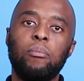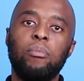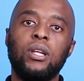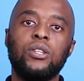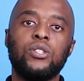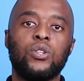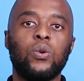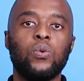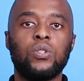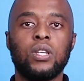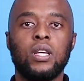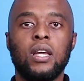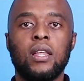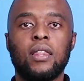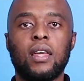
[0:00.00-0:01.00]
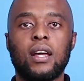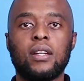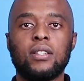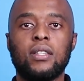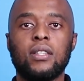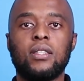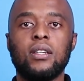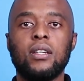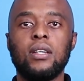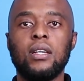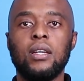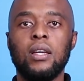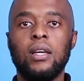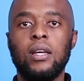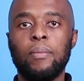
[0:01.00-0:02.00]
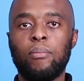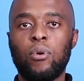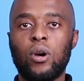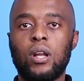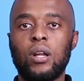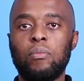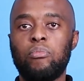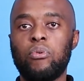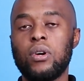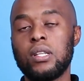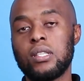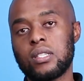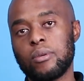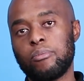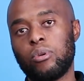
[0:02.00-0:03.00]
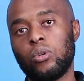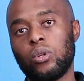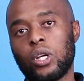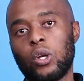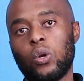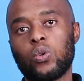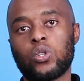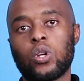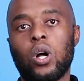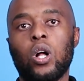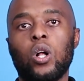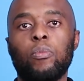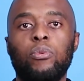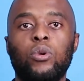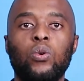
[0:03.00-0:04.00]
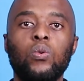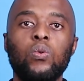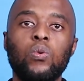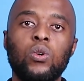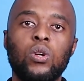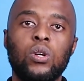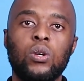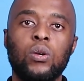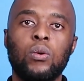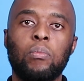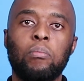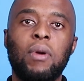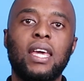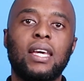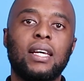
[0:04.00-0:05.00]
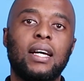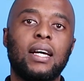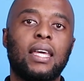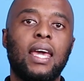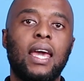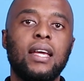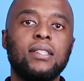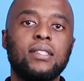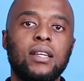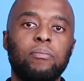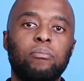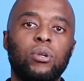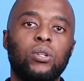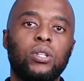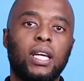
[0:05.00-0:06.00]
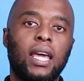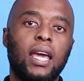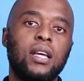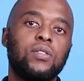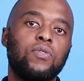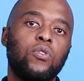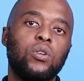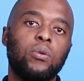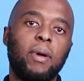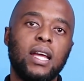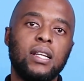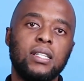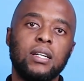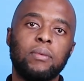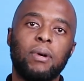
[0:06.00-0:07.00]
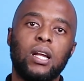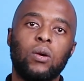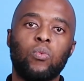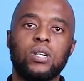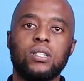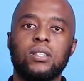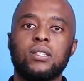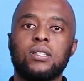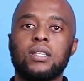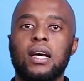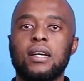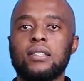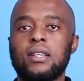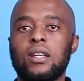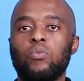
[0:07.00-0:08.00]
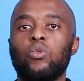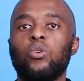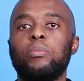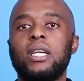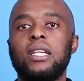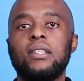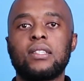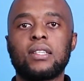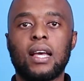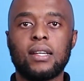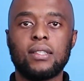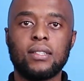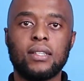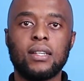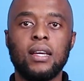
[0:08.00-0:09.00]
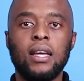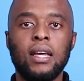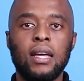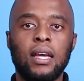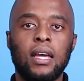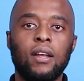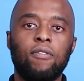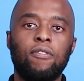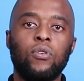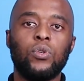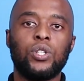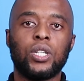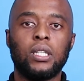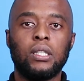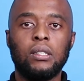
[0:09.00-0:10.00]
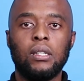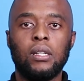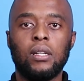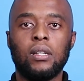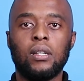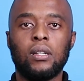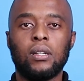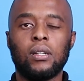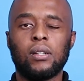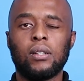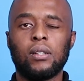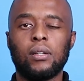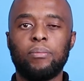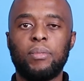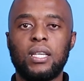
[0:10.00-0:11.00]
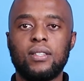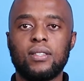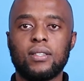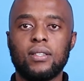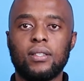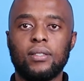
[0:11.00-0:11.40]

Please note that the 3 burden principle can also help you make a case and build a case for debating, but it was discussed and will be discussed in future. Peace.